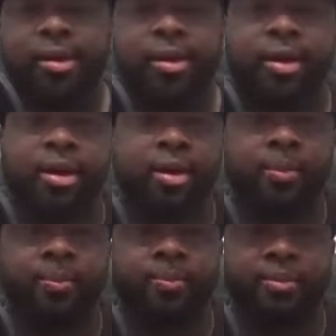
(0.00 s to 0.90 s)

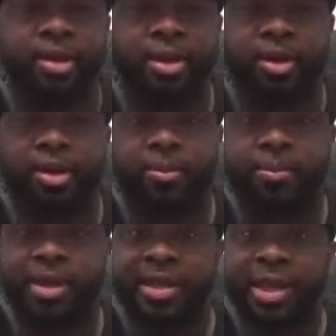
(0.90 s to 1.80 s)

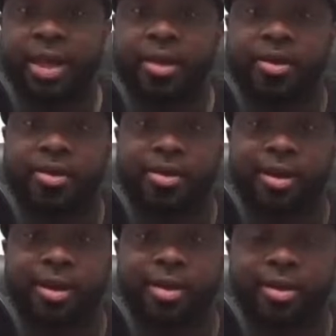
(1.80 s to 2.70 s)
And yeah,
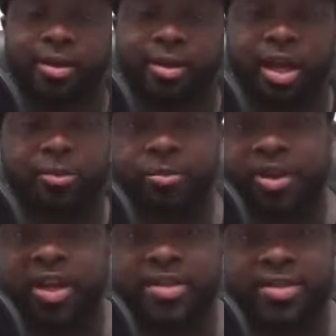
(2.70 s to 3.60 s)
y'all be
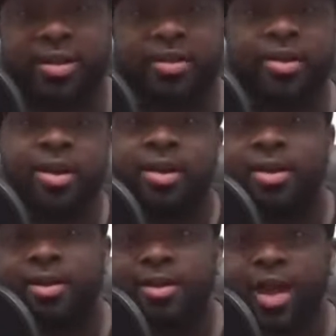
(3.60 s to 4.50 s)
blessed and
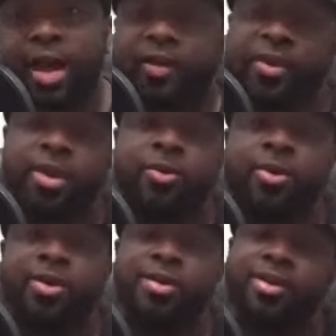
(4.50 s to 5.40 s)
y'all have a good
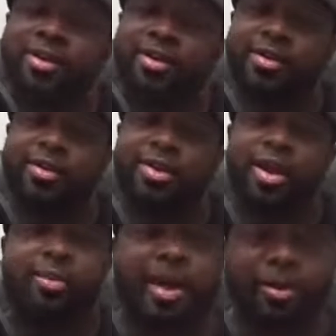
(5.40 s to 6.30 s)
one.
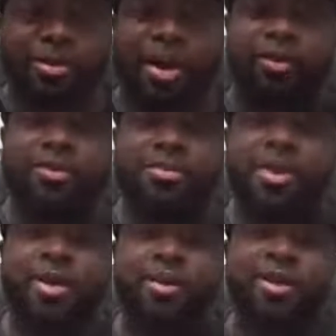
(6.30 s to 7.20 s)
How about the Dolphins,
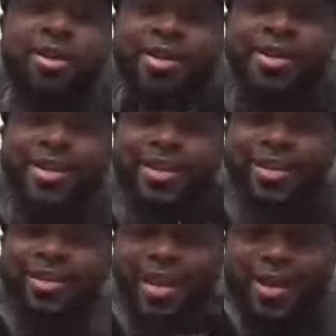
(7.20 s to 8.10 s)
baby?
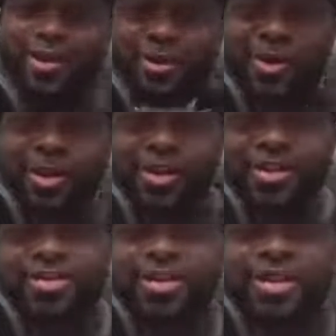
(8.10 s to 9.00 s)
Y'all know what it
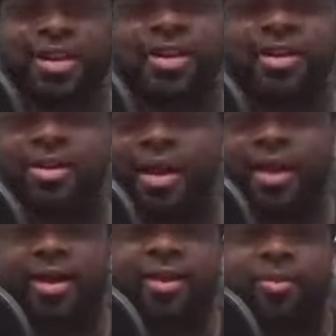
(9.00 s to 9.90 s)
is.
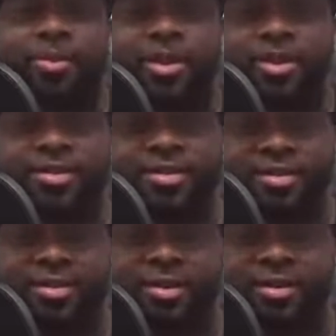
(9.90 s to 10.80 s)
All right,
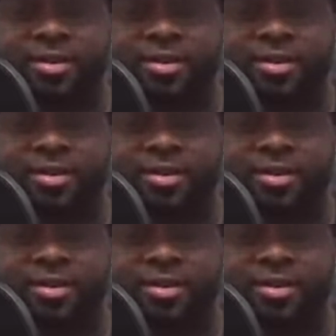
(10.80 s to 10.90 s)
peace.